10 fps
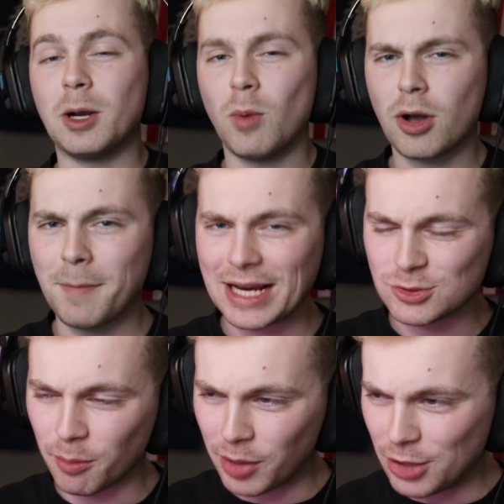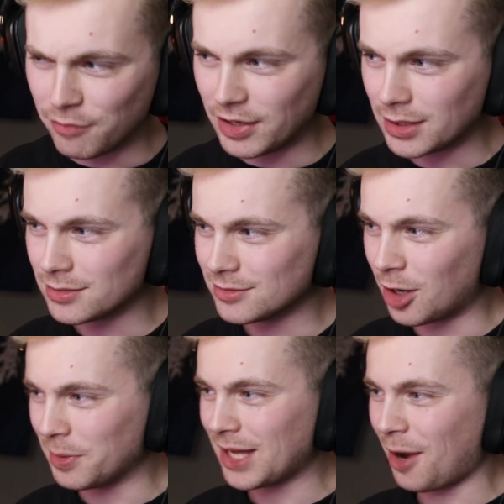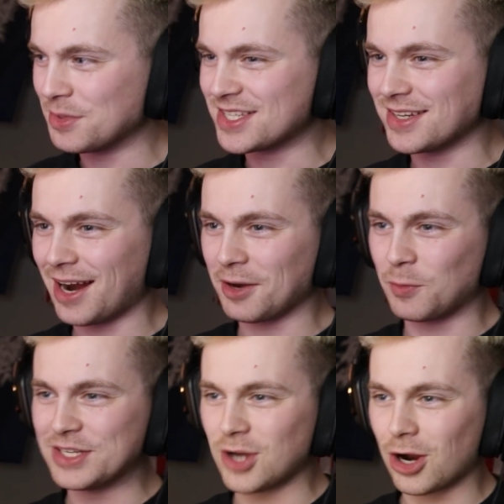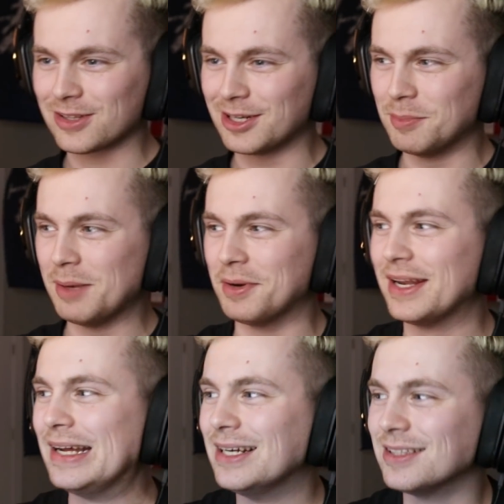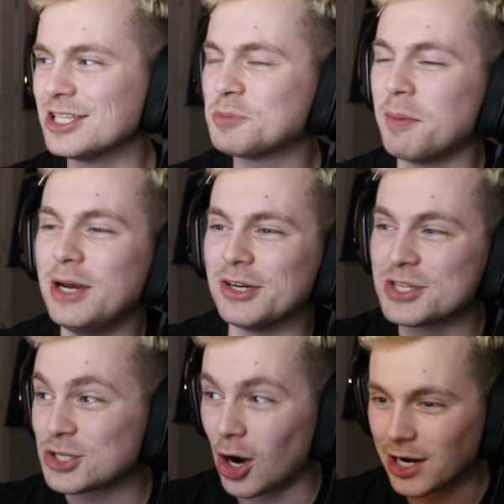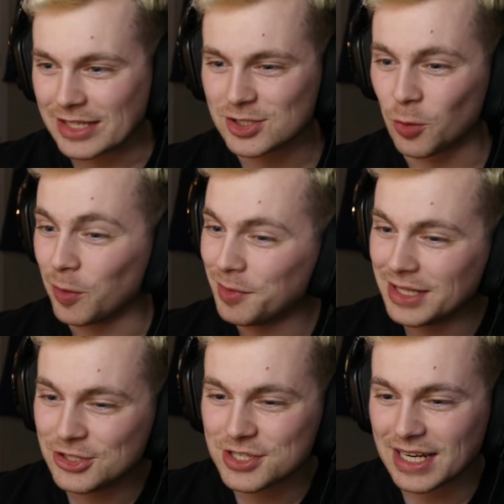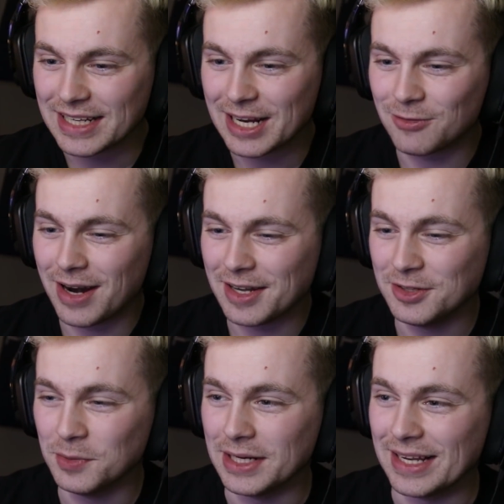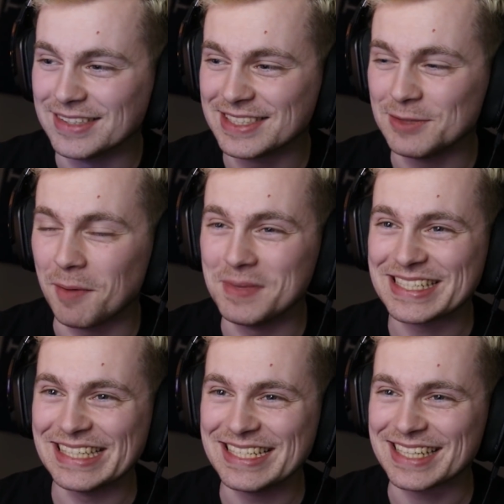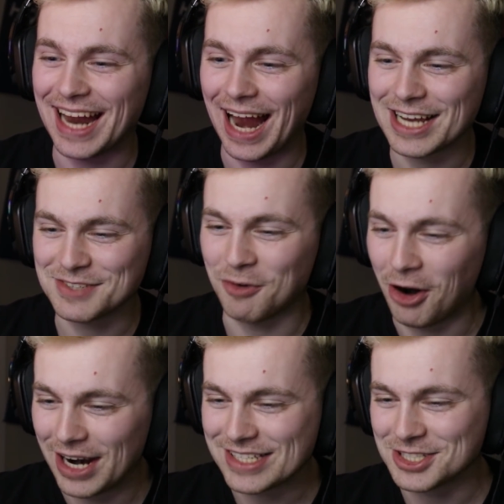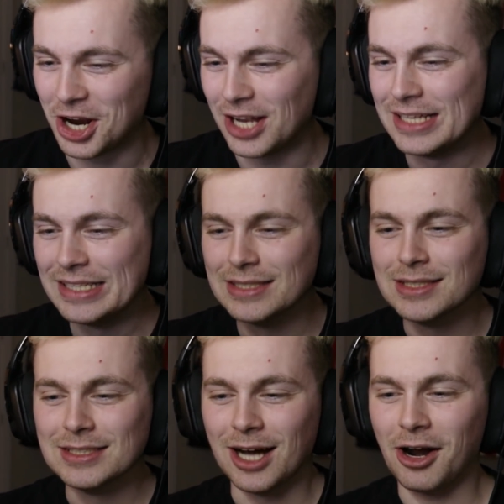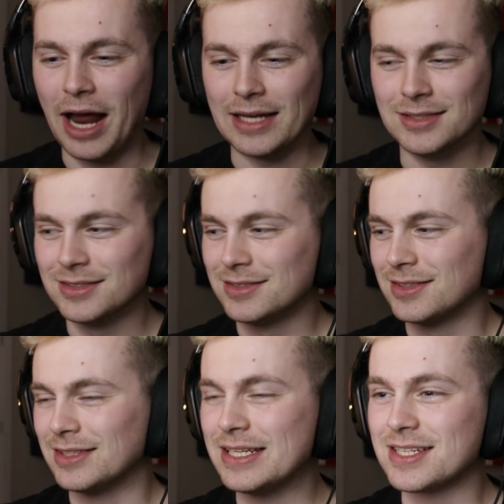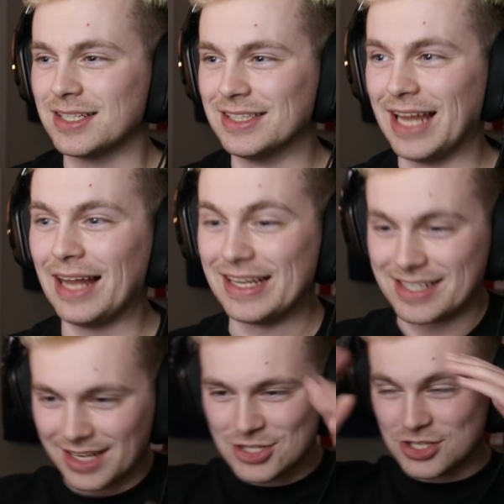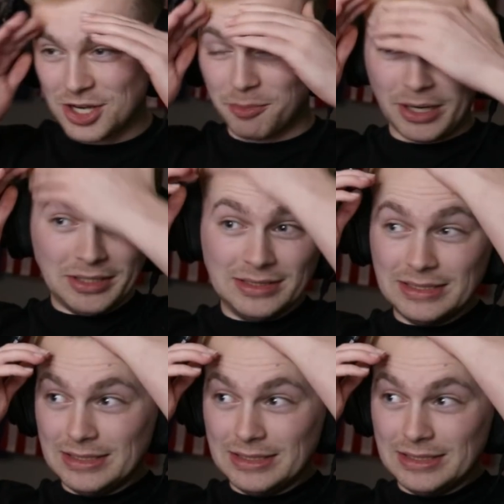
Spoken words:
Ben, and welcome back to a brand new video. Normally, I would sit down and we'd talk a little bit, but this premiere is starting, so we're really just gonna get right into it and see what Miss Lisa has for us, y'all. All right, Lisa. LALISA, let's just go, bro.